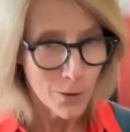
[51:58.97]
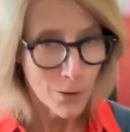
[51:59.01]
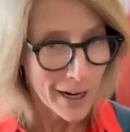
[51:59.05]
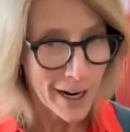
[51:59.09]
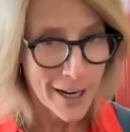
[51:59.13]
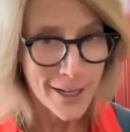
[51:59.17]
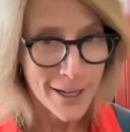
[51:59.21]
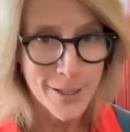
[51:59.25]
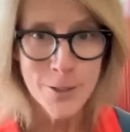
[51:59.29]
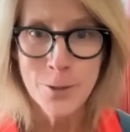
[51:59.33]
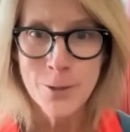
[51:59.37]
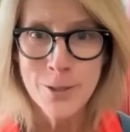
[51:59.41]

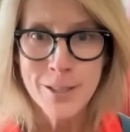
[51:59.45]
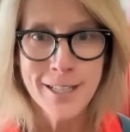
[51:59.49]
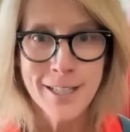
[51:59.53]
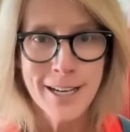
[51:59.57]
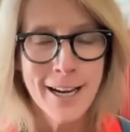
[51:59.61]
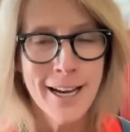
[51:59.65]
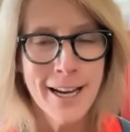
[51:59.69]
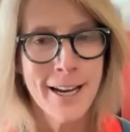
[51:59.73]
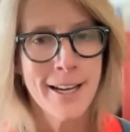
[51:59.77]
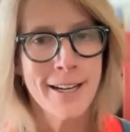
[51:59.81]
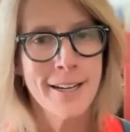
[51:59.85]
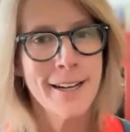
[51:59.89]
as you
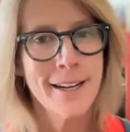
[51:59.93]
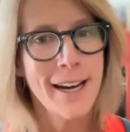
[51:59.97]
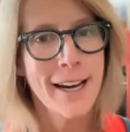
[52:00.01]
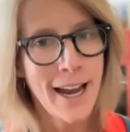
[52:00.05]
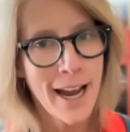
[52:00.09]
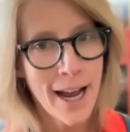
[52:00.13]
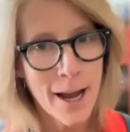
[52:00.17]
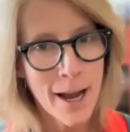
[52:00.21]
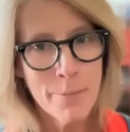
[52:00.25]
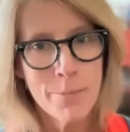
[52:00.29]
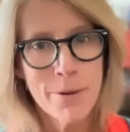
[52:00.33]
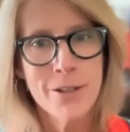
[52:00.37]
said,
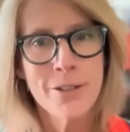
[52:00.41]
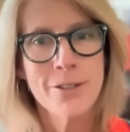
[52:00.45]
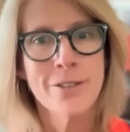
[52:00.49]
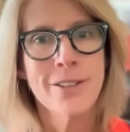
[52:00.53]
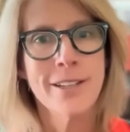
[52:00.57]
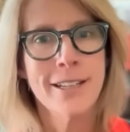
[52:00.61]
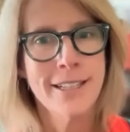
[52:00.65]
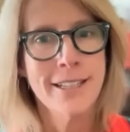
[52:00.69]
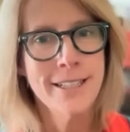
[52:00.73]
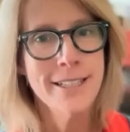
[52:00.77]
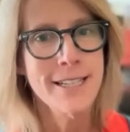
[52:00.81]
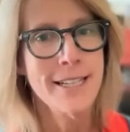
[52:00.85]

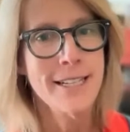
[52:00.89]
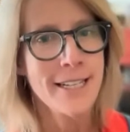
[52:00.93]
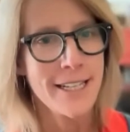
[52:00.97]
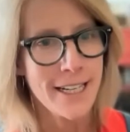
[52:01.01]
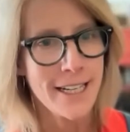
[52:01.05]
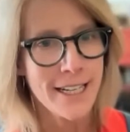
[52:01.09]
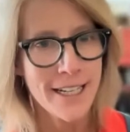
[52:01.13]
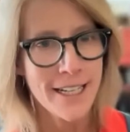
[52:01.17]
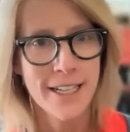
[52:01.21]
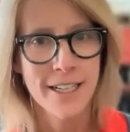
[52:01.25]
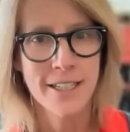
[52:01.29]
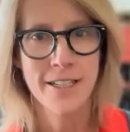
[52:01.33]
capital is
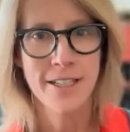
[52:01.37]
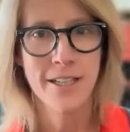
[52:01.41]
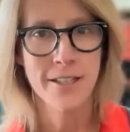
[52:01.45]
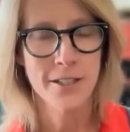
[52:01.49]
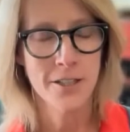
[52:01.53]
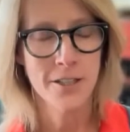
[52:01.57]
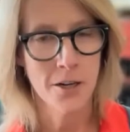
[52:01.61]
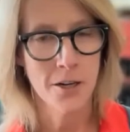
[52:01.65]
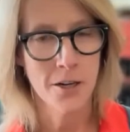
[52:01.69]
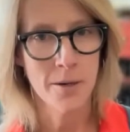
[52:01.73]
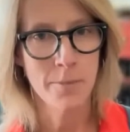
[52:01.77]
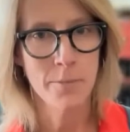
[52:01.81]
needed to
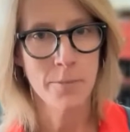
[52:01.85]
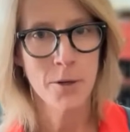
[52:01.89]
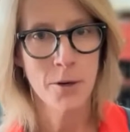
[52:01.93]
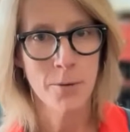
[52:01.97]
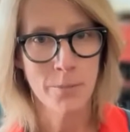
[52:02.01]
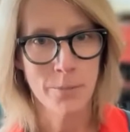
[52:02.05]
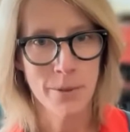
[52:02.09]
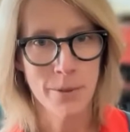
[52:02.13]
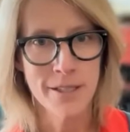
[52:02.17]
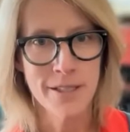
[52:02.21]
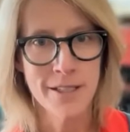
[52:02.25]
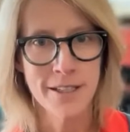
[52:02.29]
start up your
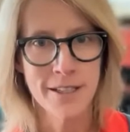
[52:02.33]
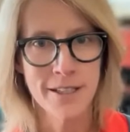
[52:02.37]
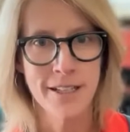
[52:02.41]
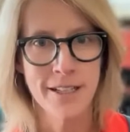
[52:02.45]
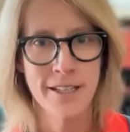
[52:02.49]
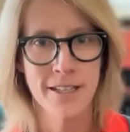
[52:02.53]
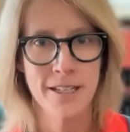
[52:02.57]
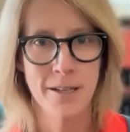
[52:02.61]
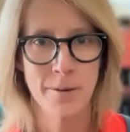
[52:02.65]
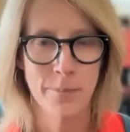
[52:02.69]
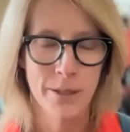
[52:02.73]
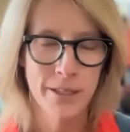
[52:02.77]
business
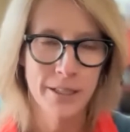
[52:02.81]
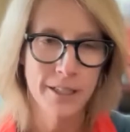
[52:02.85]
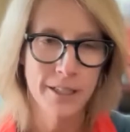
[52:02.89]
and to be